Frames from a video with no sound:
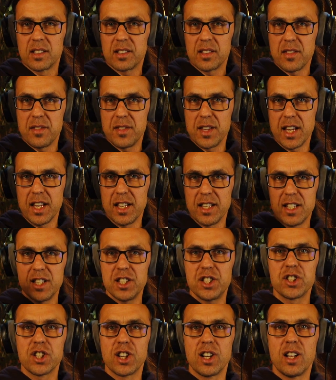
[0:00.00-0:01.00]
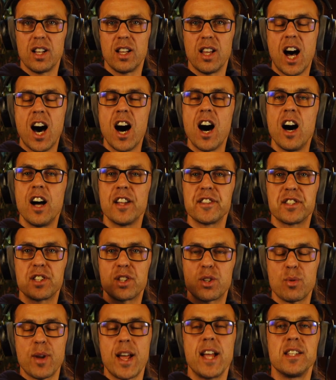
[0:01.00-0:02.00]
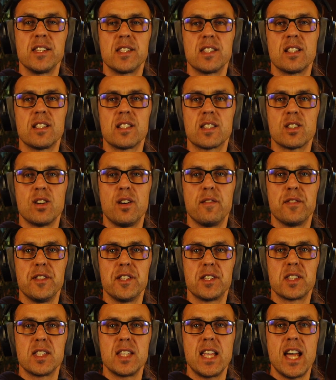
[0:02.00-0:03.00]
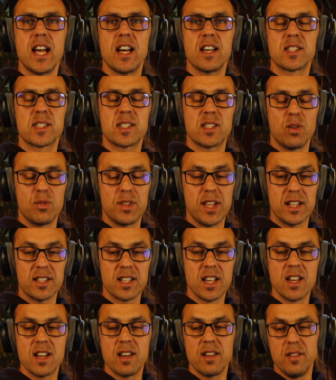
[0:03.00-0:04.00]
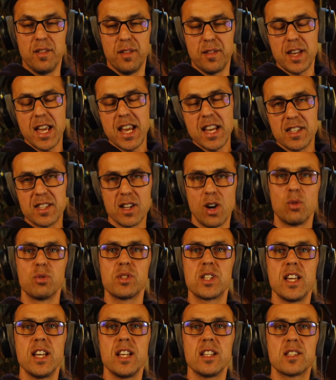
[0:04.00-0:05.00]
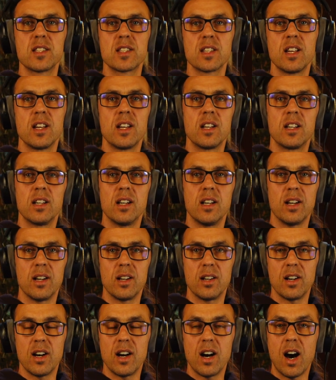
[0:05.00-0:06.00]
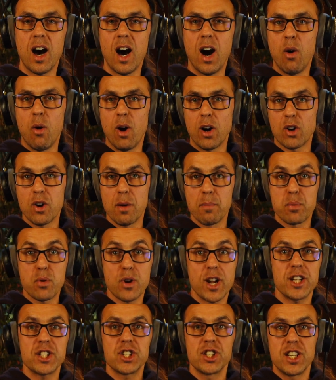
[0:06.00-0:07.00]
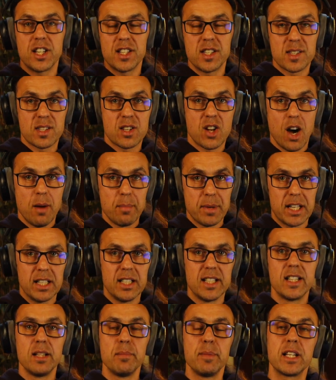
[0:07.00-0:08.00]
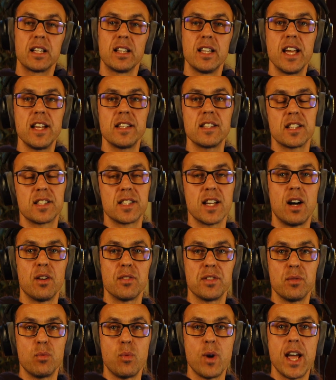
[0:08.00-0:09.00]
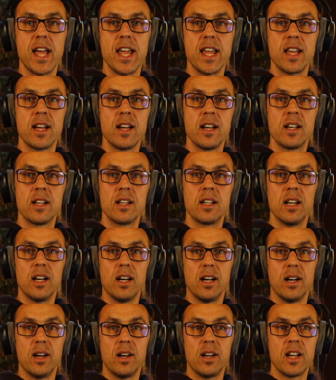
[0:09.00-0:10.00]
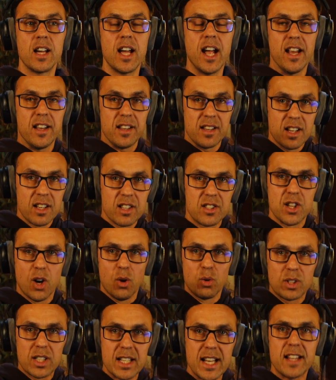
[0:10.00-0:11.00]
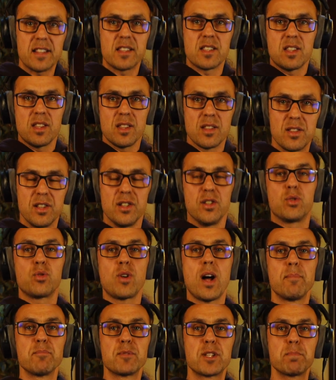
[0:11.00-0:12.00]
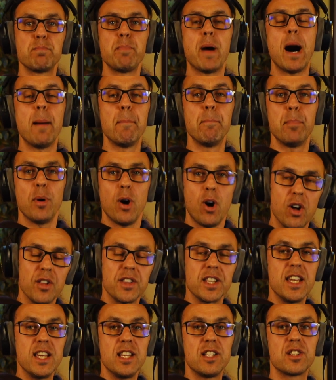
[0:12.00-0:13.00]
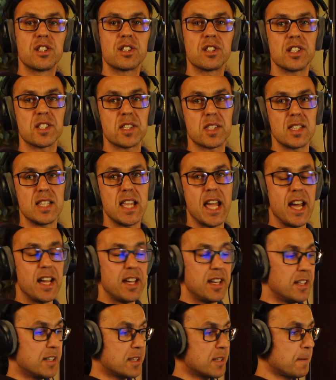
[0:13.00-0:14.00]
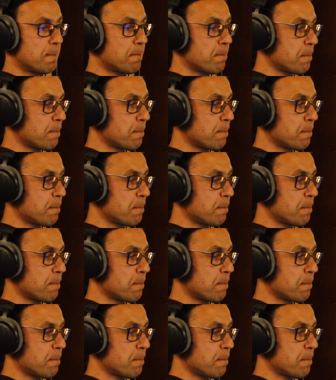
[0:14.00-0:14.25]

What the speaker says: the initial hard transients of the snare so that they don't hit our compression that is coming a little bit later down the way, and don't let the drums pump on each snare hit.